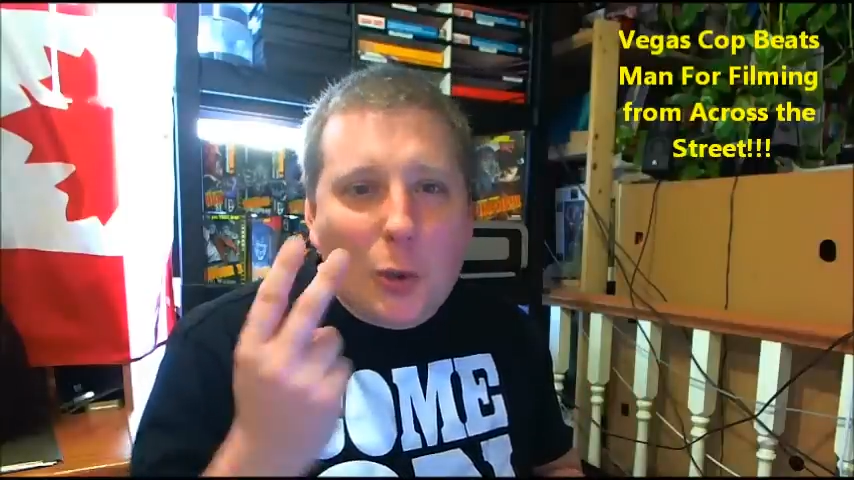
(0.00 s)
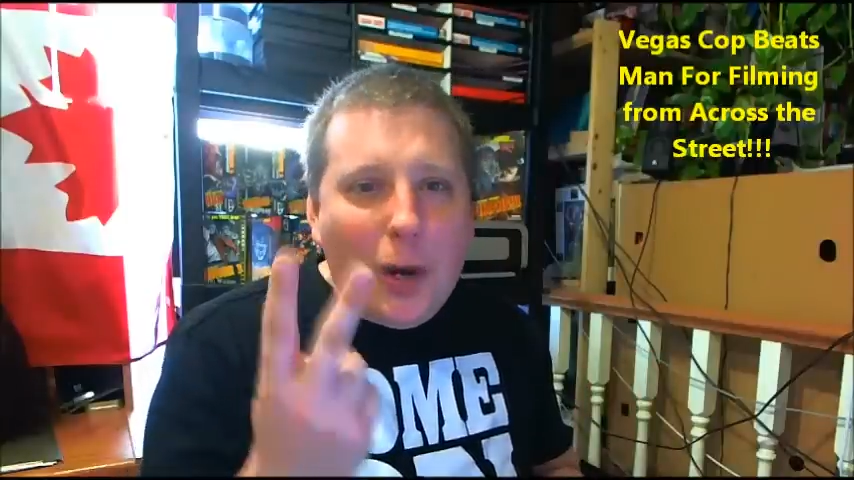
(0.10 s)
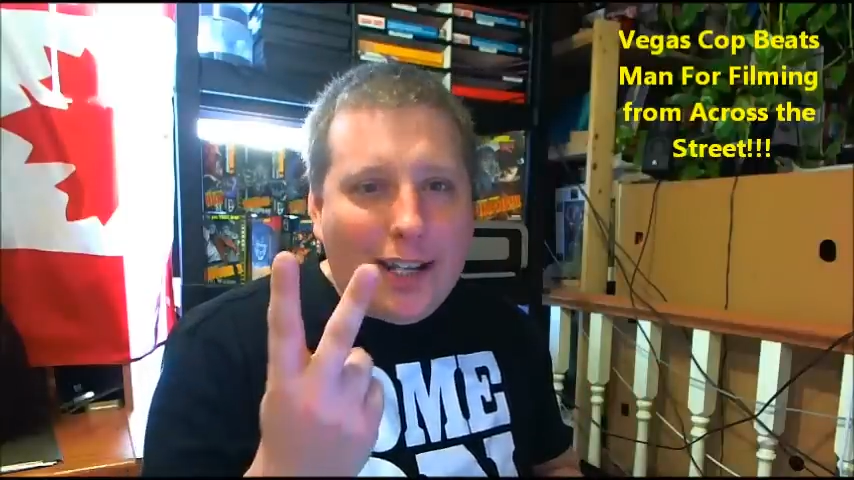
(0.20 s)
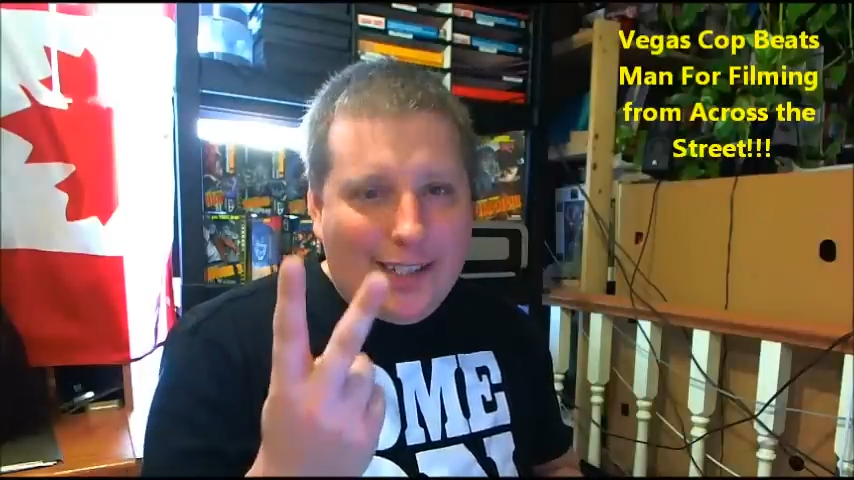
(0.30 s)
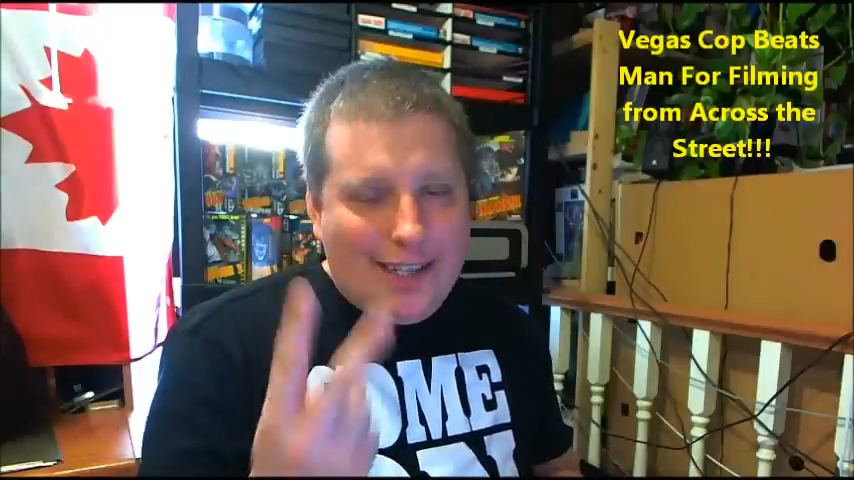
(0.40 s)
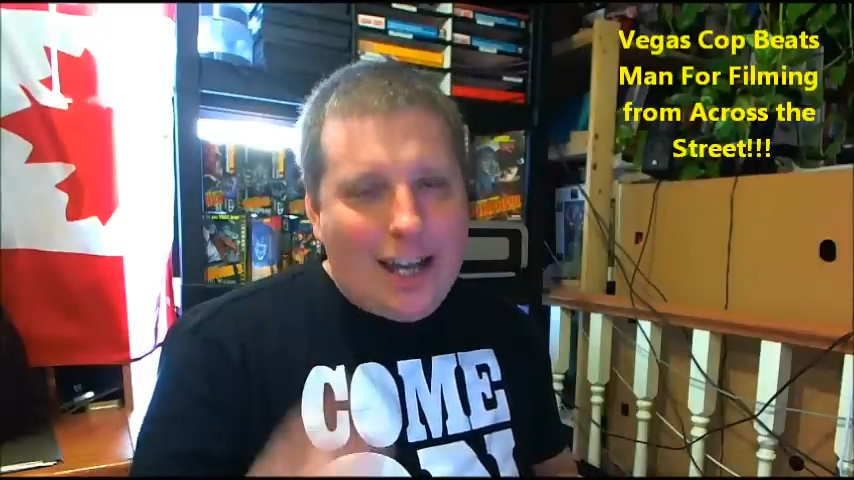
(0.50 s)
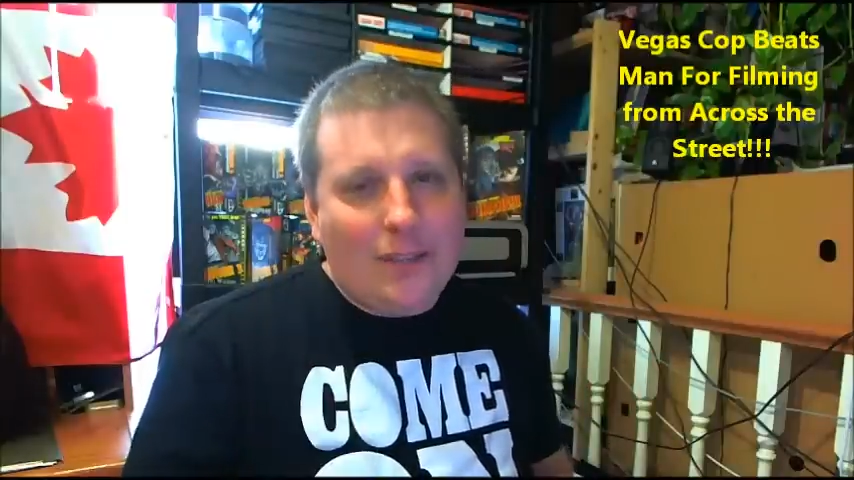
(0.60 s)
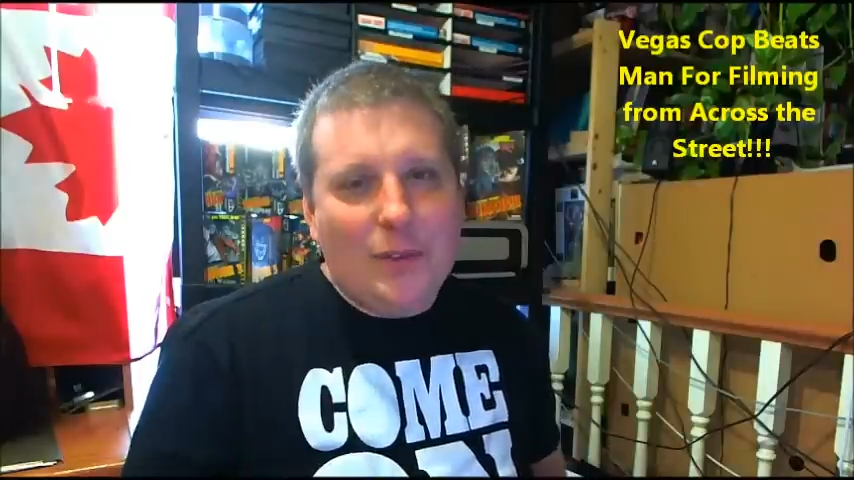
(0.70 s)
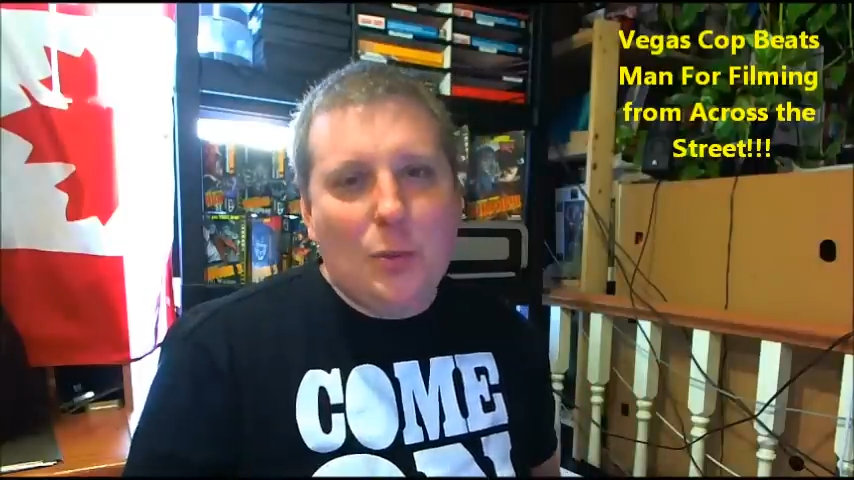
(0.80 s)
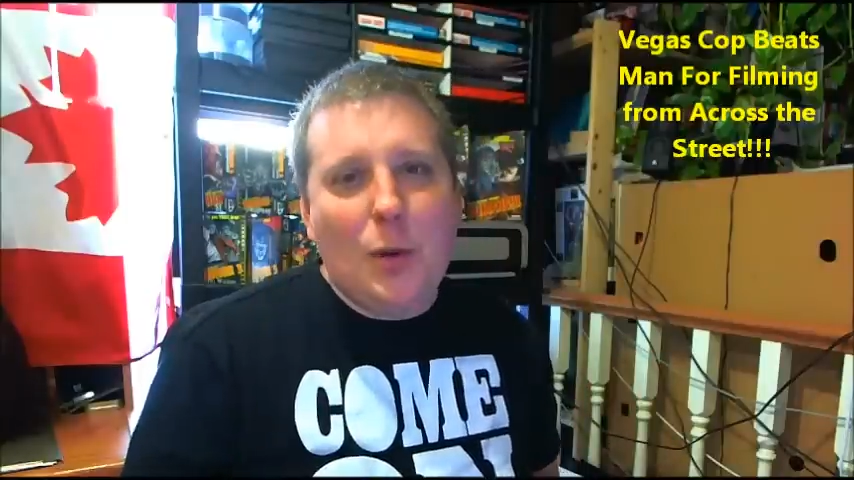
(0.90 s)
twice out
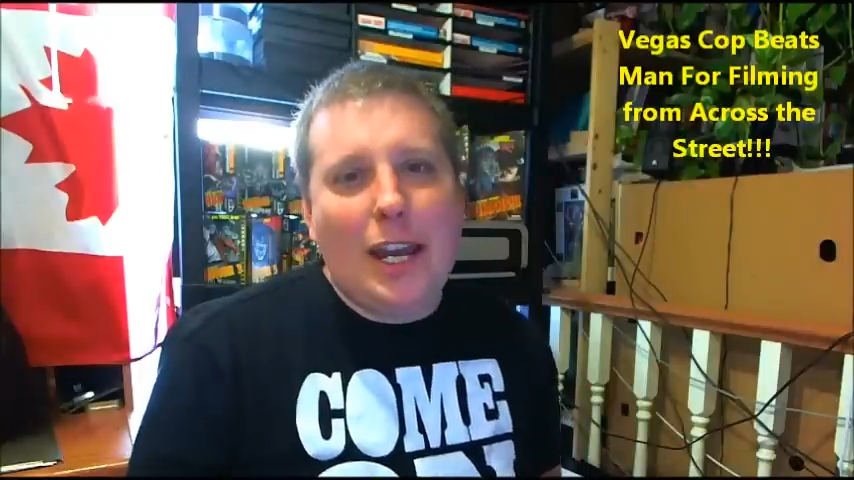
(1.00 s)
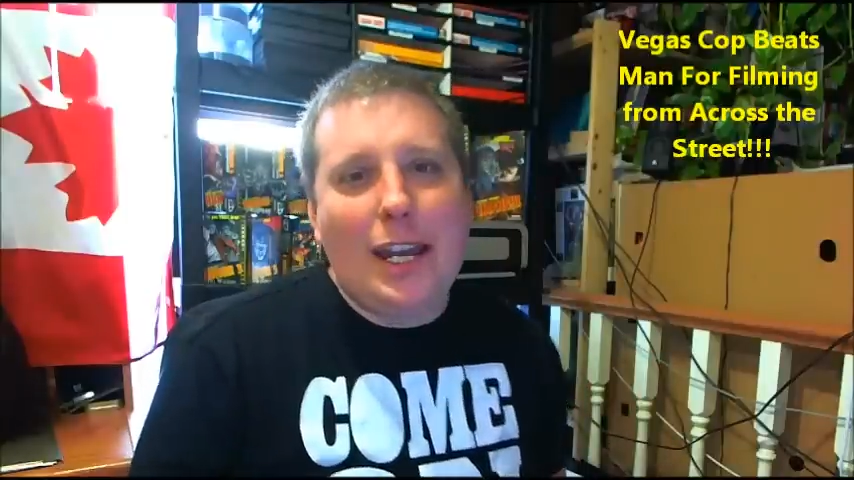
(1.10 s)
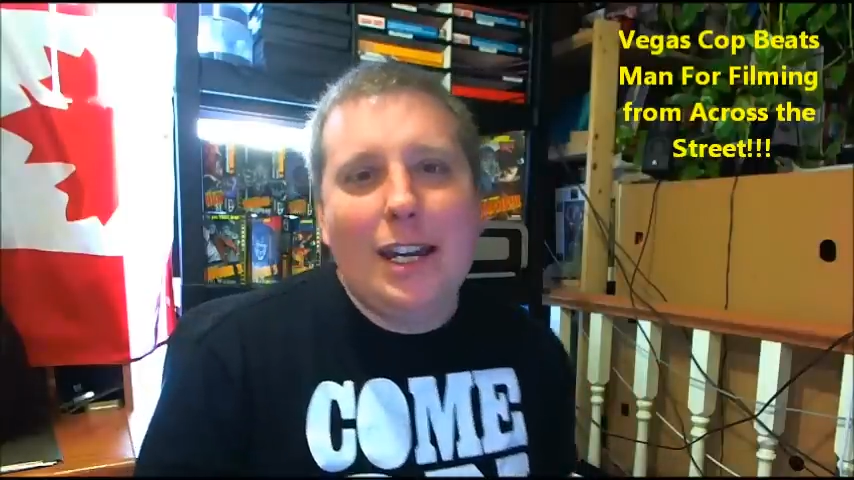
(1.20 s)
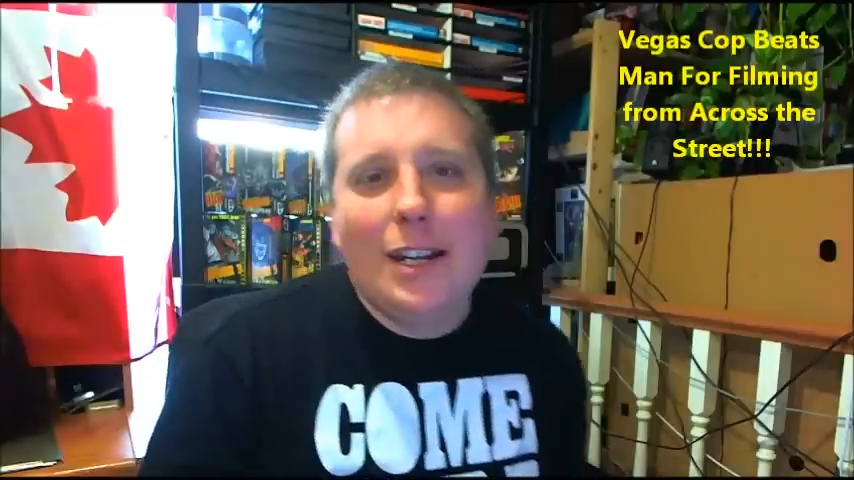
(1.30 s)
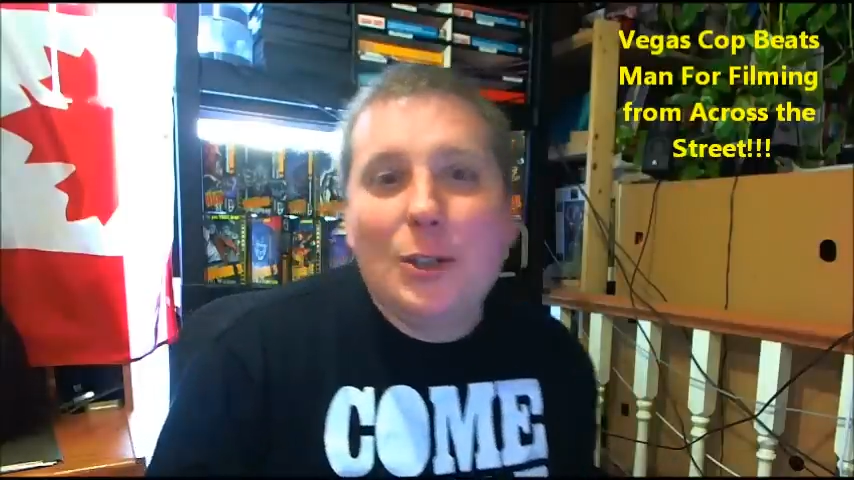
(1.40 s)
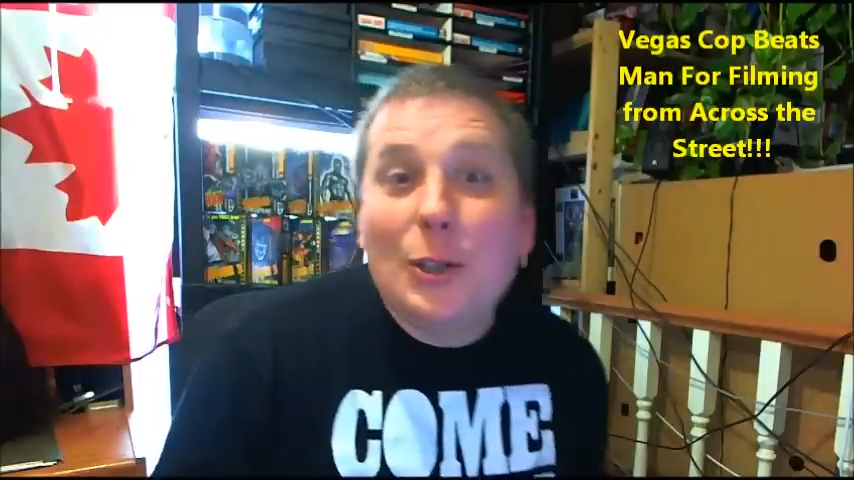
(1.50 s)
of his way